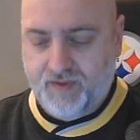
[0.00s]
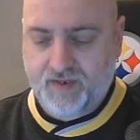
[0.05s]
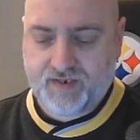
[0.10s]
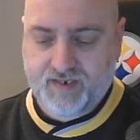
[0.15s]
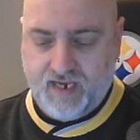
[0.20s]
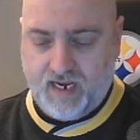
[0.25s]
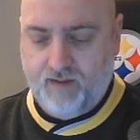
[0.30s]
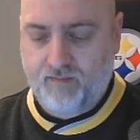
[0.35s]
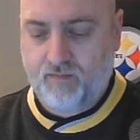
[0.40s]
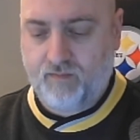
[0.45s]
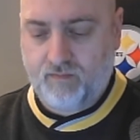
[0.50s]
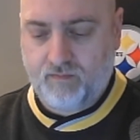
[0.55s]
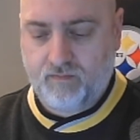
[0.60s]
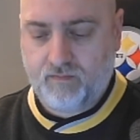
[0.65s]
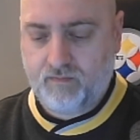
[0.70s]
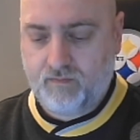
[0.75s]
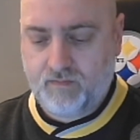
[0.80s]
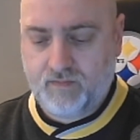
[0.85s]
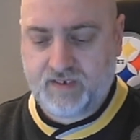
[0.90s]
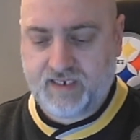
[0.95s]
the same
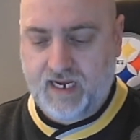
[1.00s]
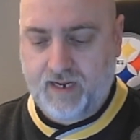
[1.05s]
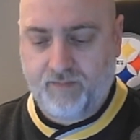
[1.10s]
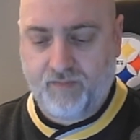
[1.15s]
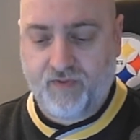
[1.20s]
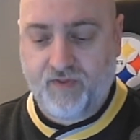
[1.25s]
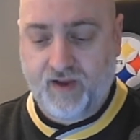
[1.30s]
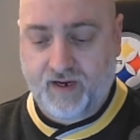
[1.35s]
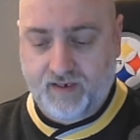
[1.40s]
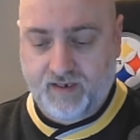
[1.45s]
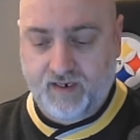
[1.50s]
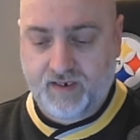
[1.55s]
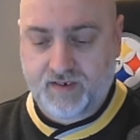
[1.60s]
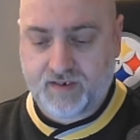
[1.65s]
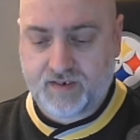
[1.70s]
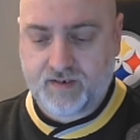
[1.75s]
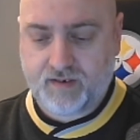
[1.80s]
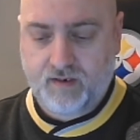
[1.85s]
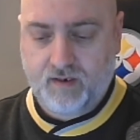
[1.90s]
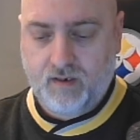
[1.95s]

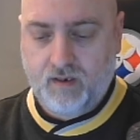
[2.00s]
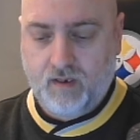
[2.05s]
thickness.